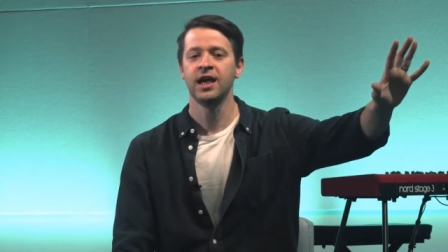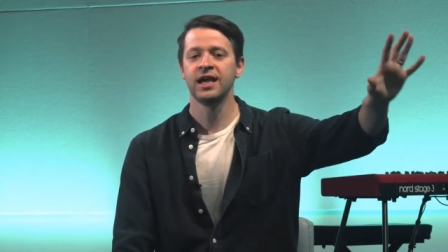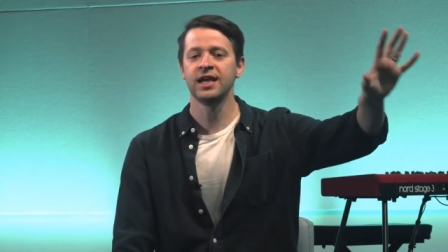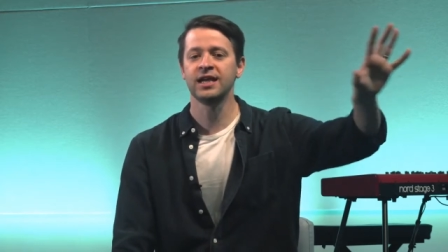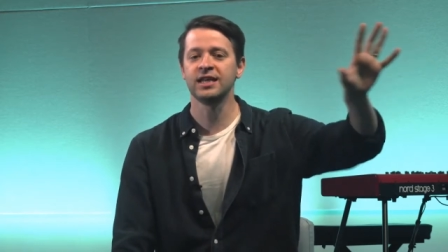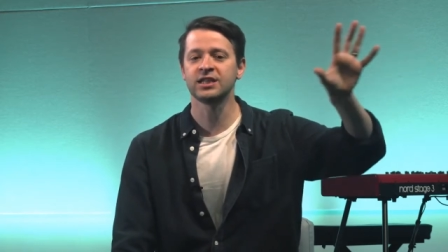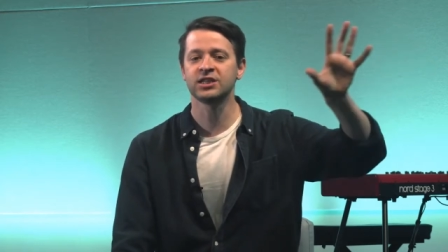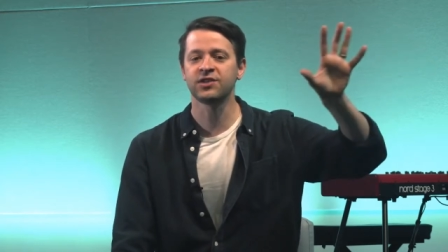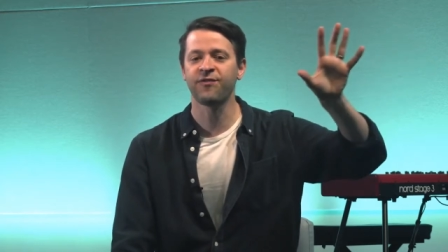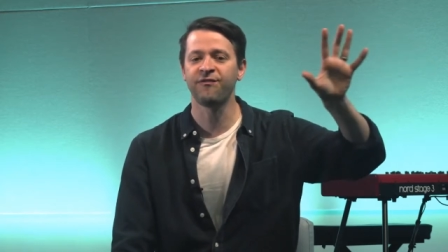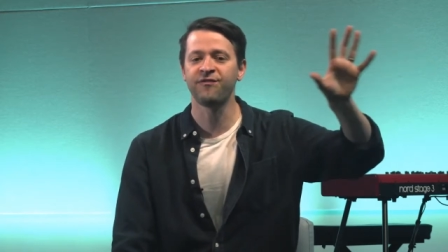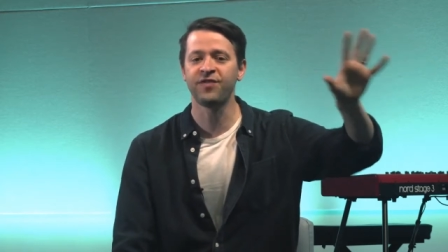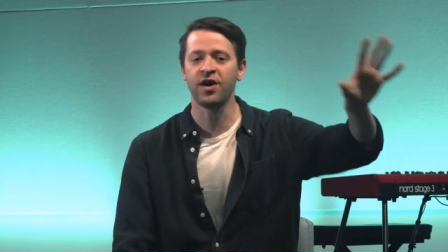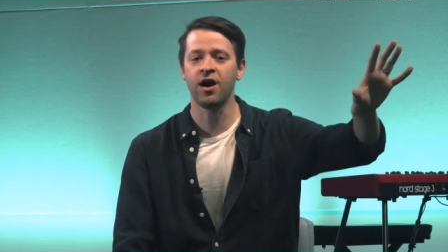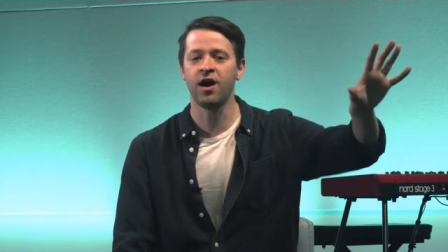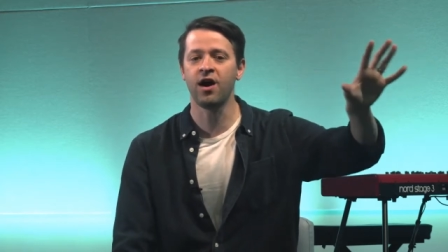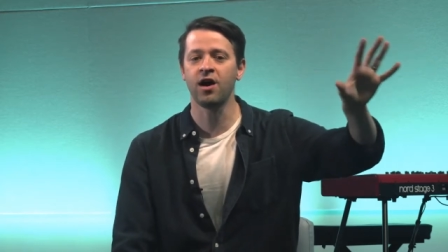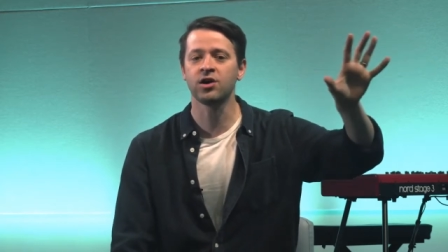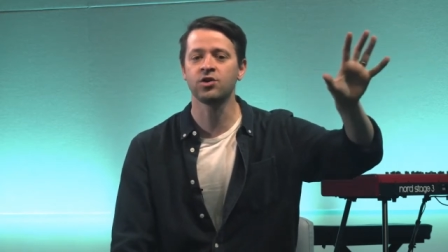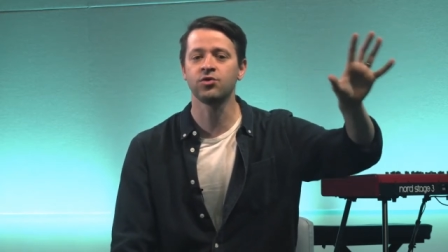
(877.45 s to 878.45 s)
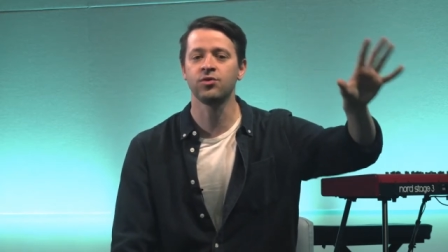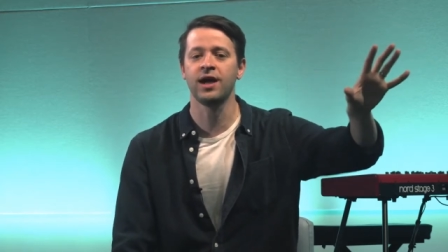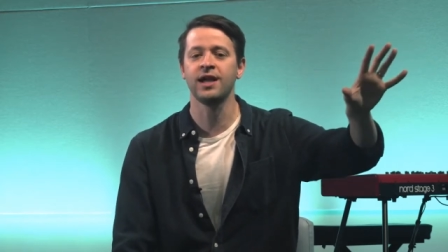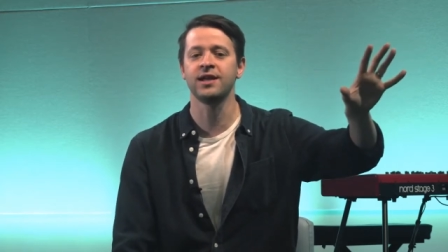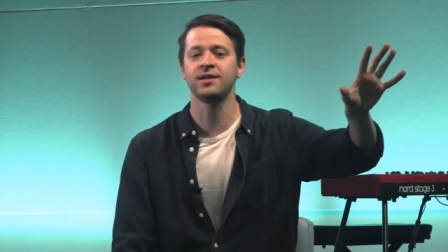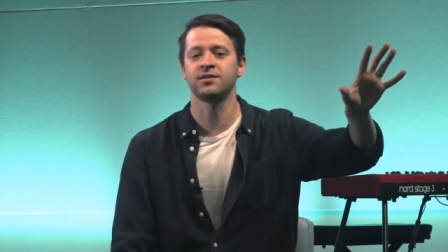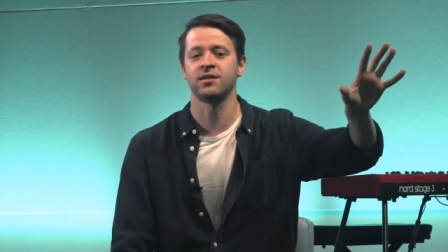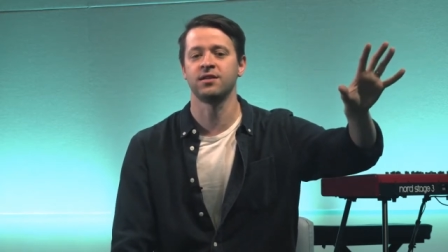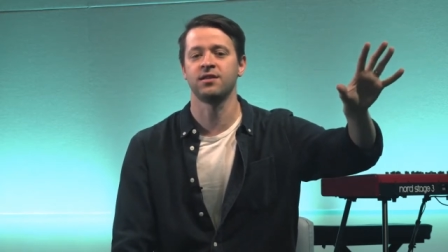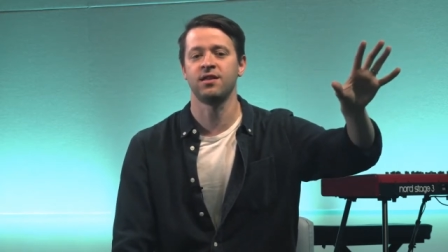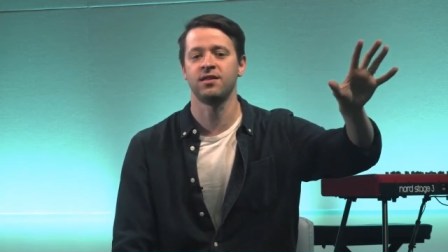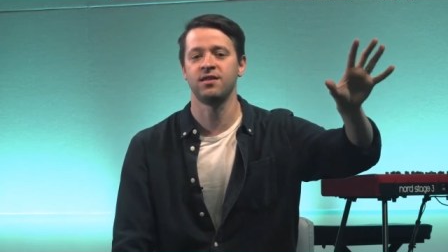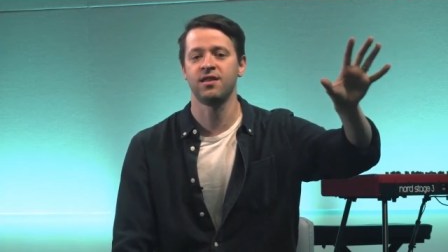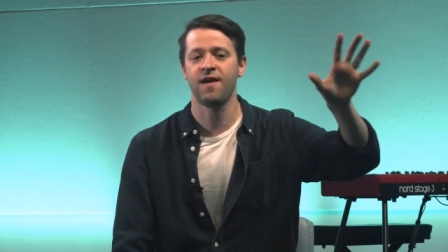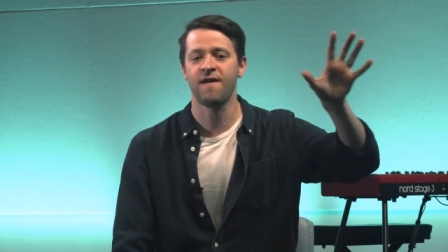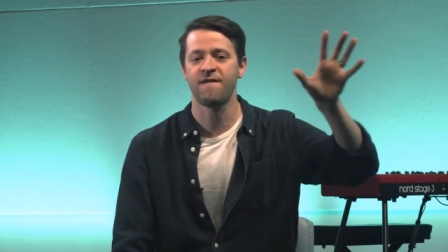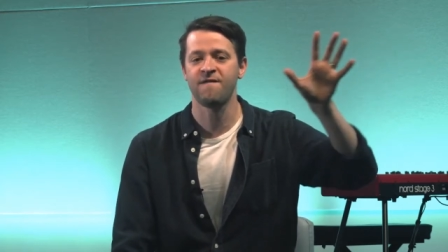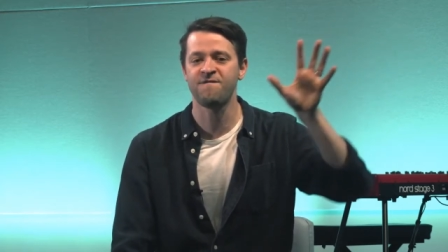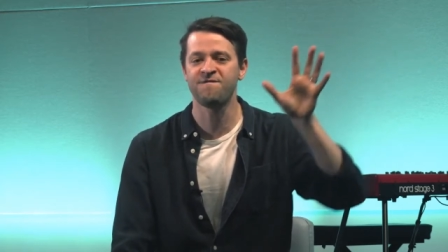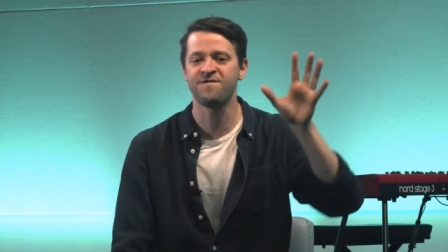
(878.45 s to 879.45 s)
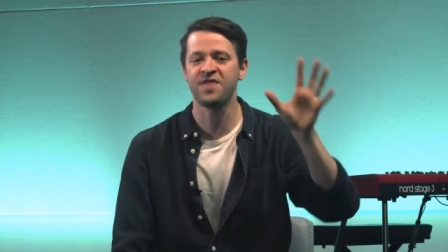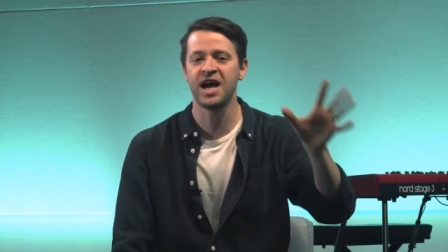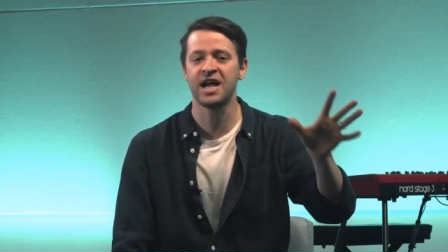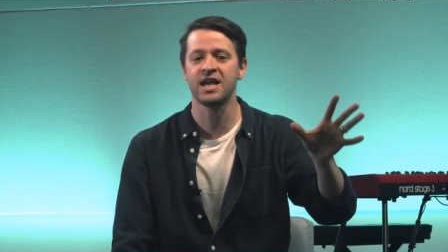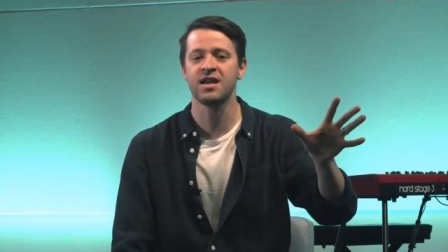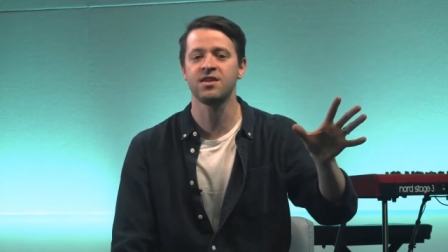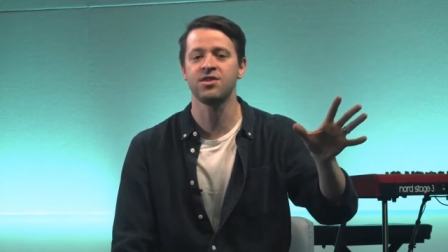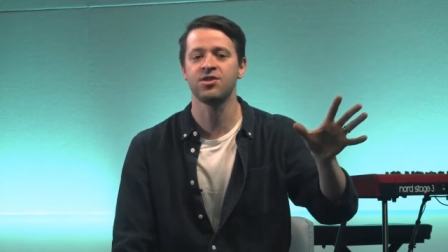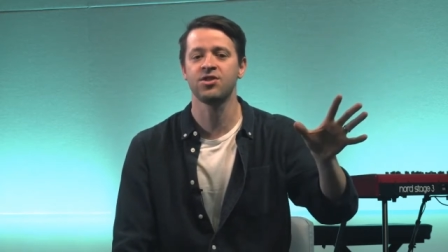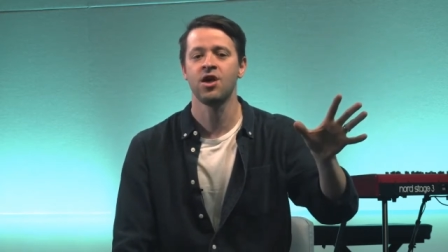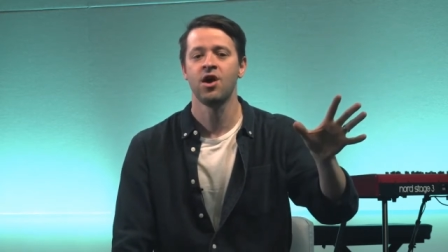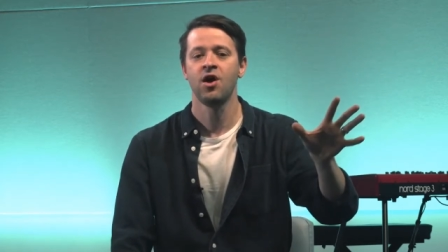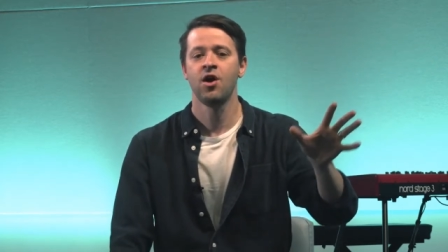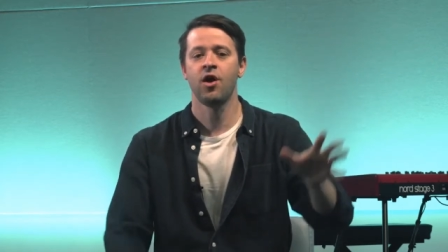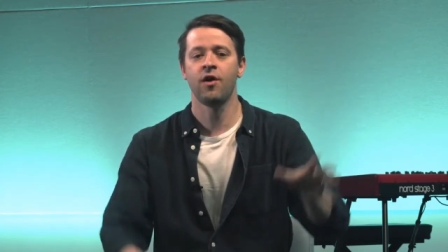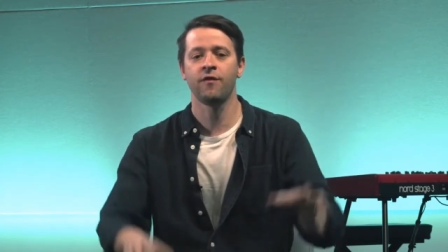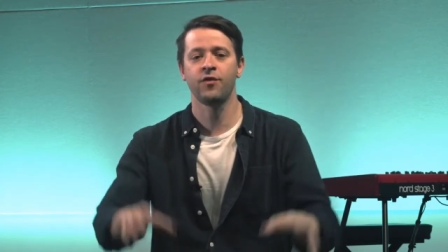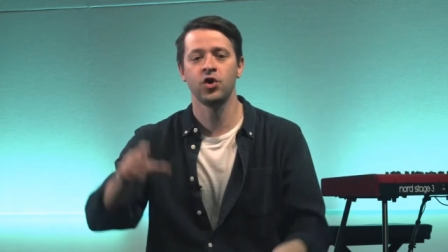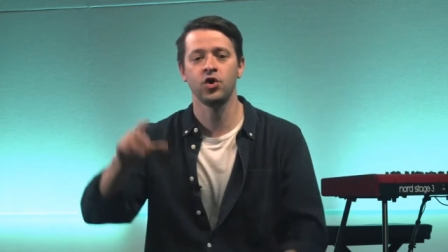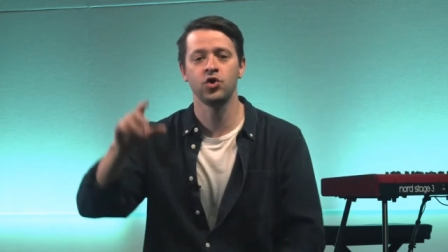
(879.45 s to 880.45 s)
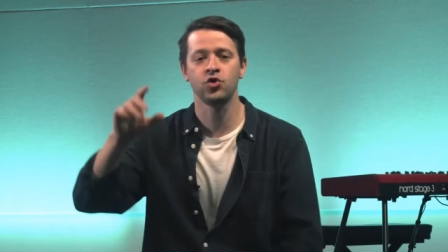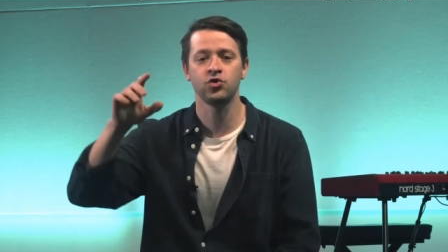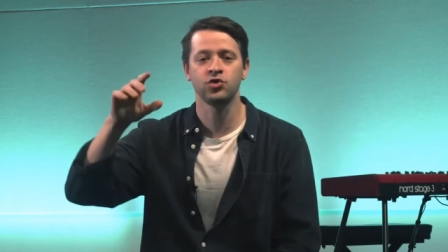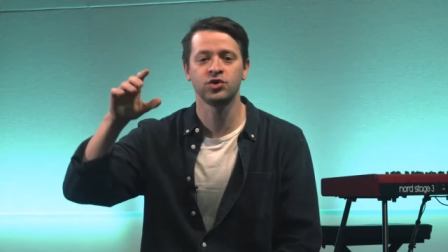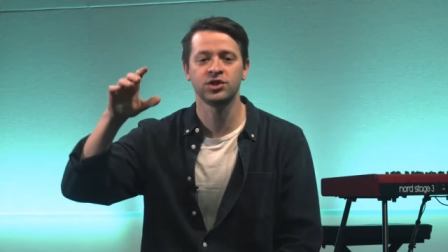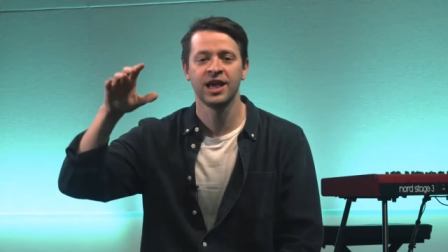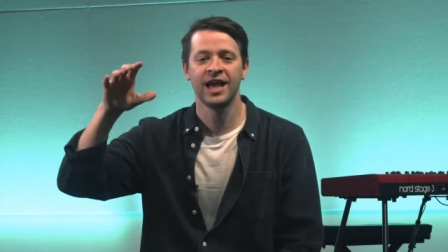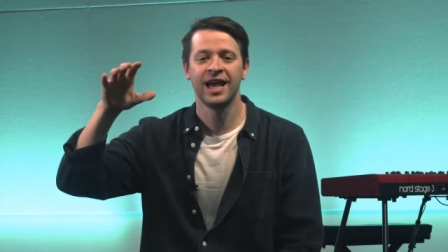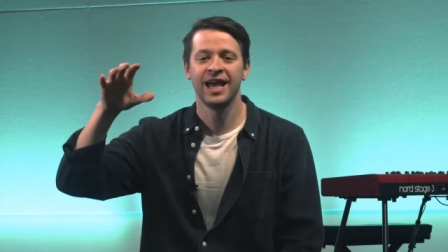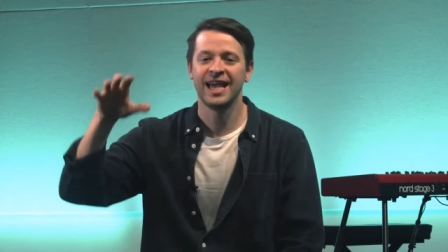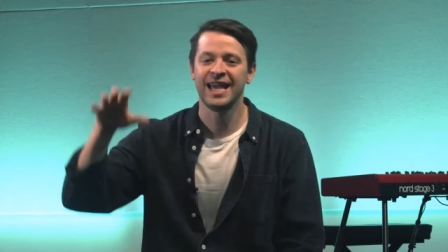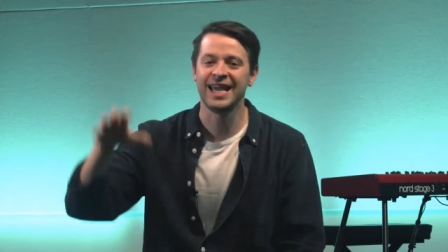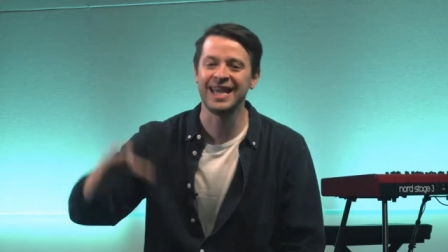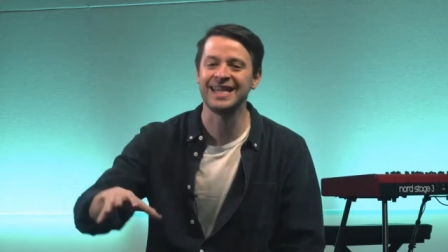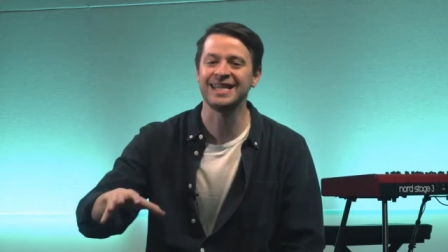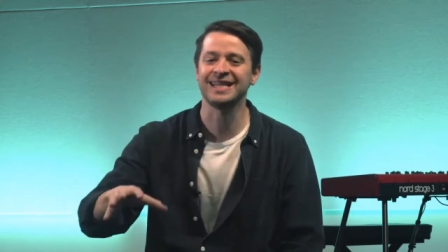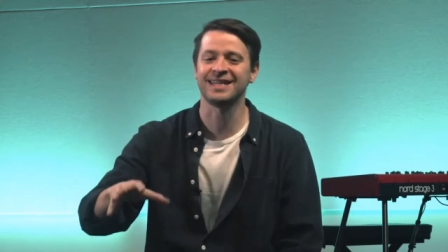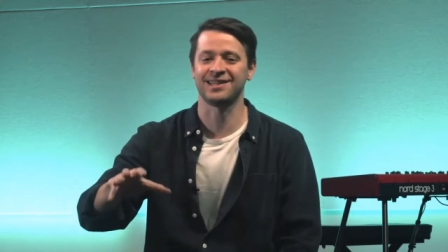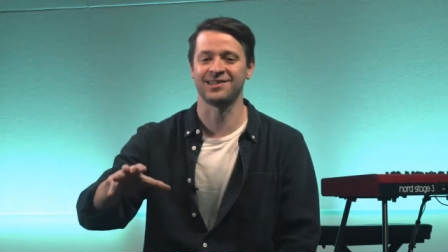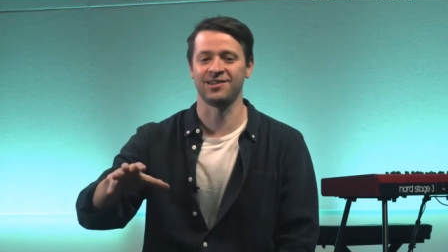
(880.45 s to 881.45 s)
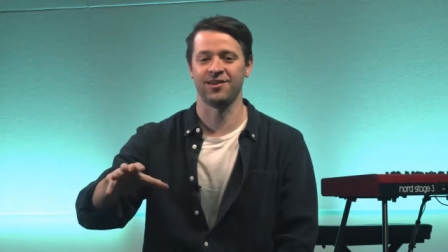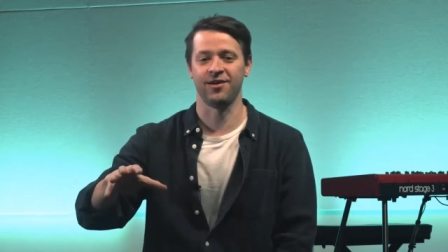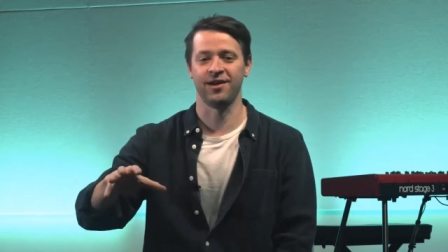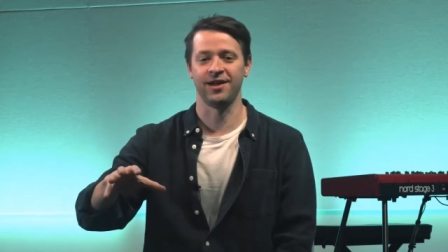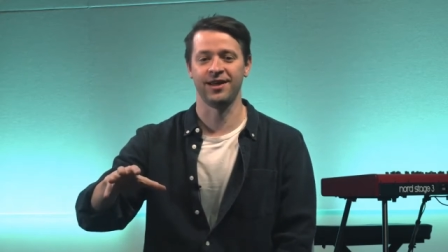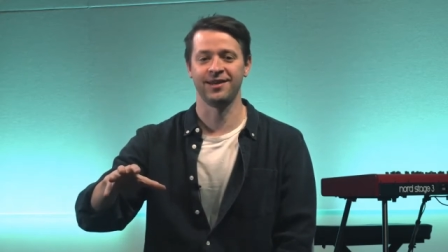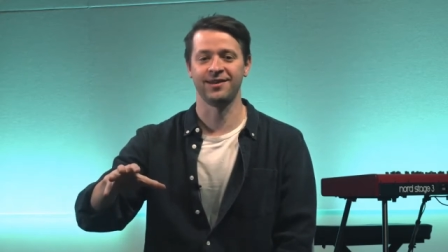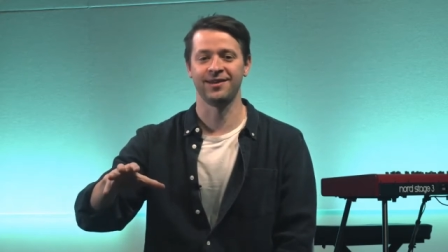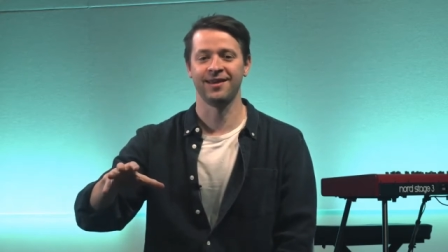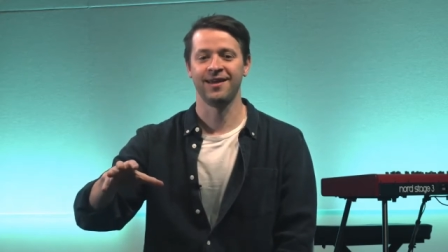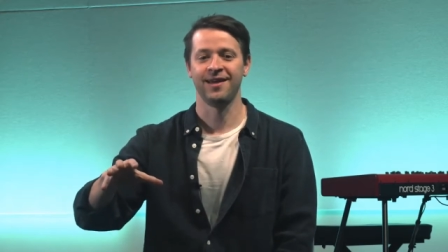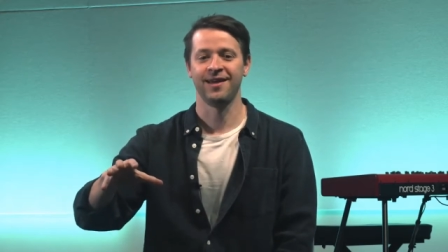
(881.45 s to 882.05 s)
is far greater than their faith of who's inside